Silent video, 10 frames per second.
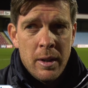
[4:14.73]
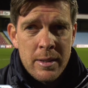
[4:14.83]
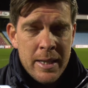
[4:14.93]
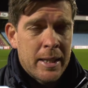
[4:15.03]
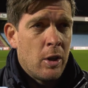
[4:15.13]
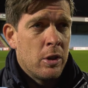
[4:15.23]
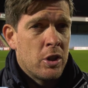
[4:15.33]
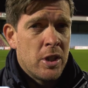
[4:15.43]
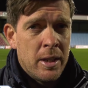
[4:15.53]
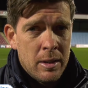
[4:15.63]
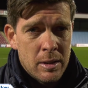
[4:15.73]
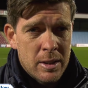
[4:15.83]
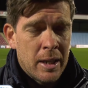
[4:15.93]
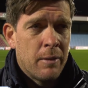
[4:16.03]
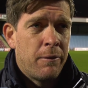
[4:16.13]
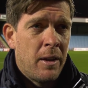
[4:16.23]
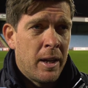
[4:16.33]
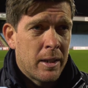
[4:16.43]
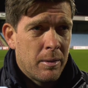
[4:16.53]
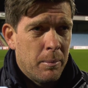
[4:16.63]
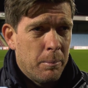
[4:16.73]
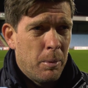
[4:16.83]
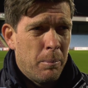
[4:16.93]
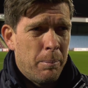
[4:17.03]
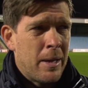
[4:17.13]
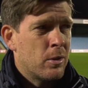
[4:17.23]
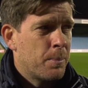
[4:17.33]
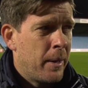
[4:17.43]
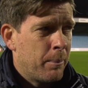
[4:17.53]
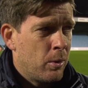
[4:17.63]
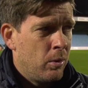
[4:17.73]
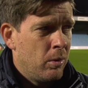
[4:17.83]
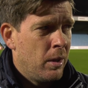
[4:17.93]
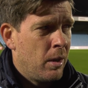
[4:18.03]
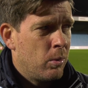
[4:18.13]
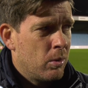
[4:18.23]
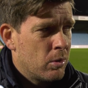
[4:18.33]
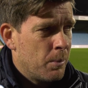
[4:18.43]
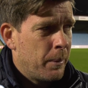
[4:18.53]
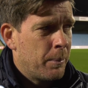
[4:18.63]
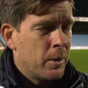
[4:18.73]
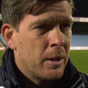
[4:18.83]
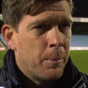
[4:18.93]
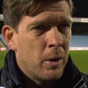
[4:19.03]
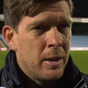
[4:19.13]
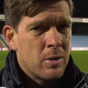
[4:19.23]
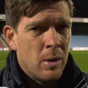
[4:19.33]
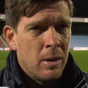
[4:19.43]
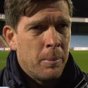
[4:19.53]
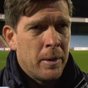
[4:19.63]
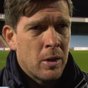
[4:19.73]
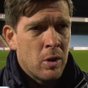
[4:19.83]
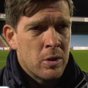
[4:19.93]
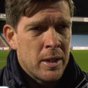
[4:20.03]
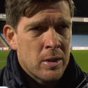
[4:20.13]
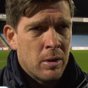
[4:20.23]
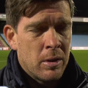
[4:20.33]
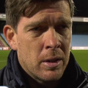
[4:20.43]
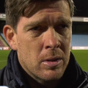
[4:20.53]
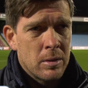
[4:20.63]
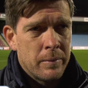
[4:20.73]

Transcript: take it on the chin, take the flak, but bounce back. But, you know, some people need to put it into a little bit of context on things.